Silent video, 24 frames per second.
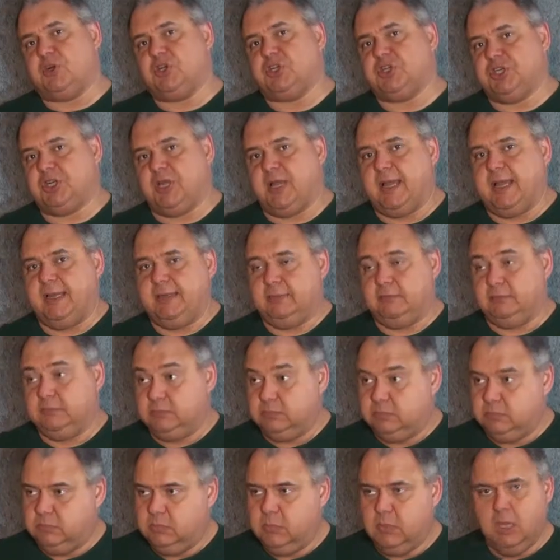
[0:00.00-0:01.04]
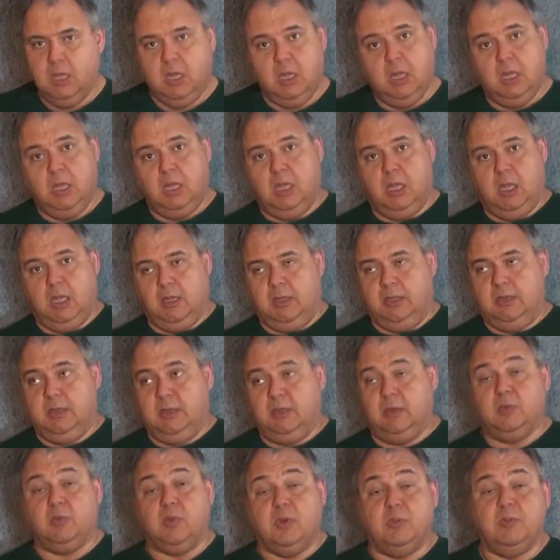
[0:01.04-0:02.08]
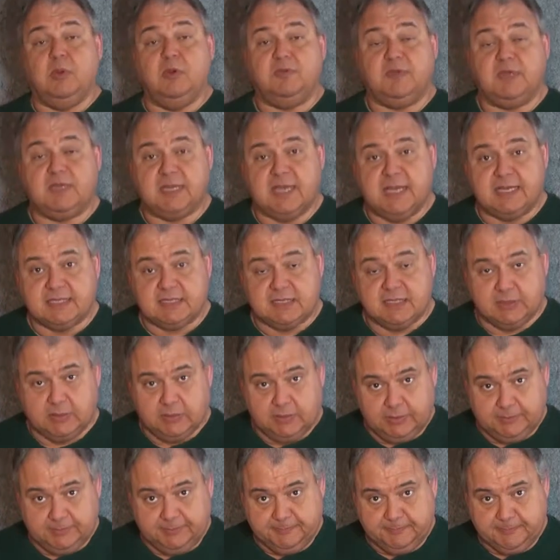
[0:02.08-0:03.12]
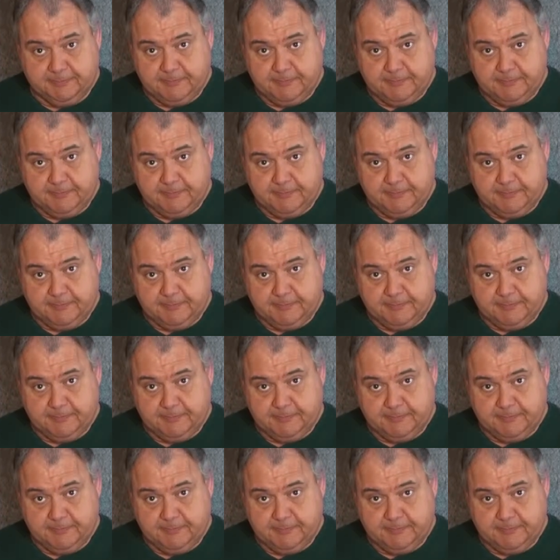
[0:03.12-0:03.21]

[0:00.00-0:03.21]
shot removed a testicle.